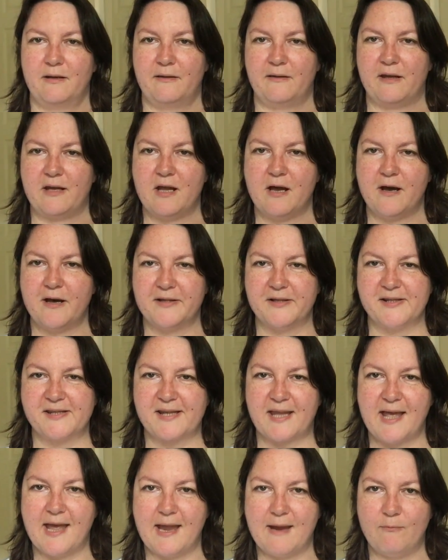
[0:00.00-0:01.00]
the yarns
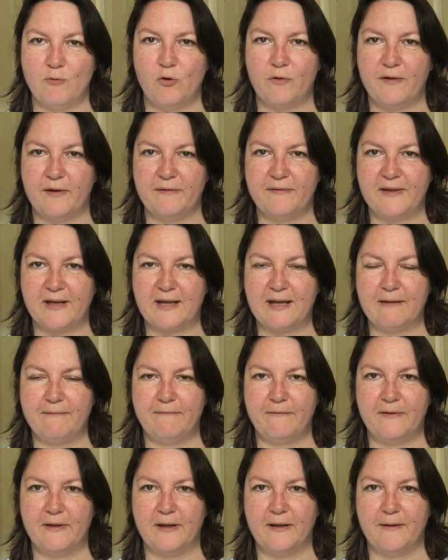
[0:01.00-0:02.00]
came, or
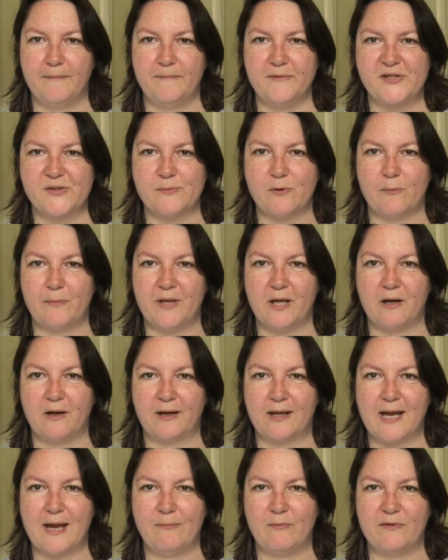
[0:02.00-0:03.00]
the swap yarn
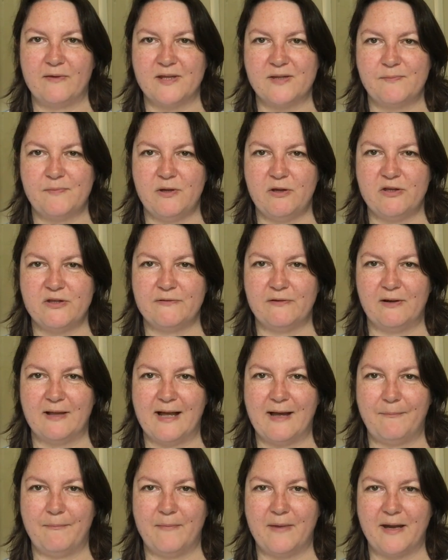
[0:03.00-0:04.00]
came with this beautiful
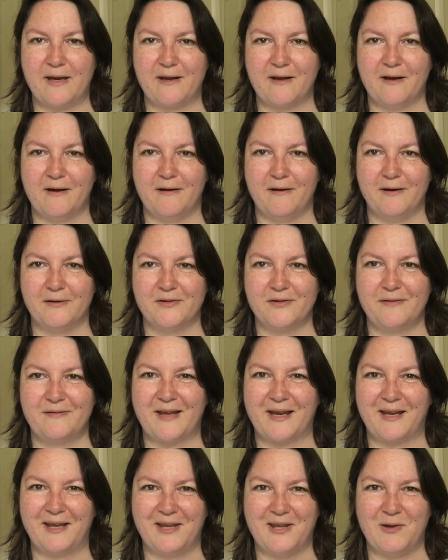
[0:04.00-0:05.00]
handmade card.
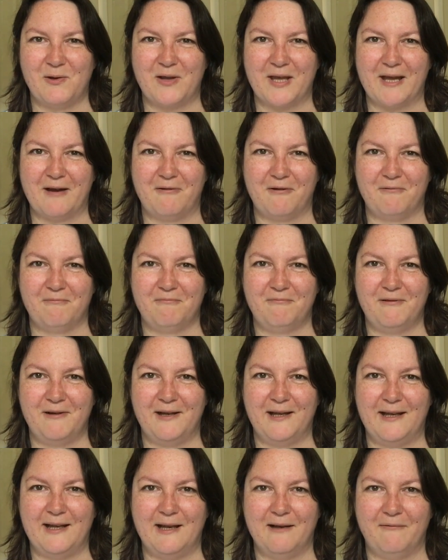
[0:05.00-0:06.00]
Thank you, Karen.
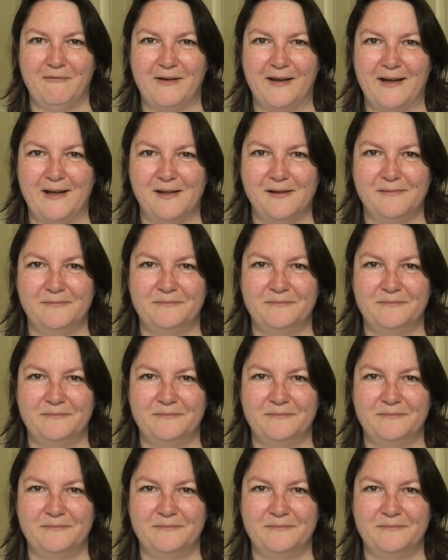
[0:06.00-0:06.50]
Really lovely.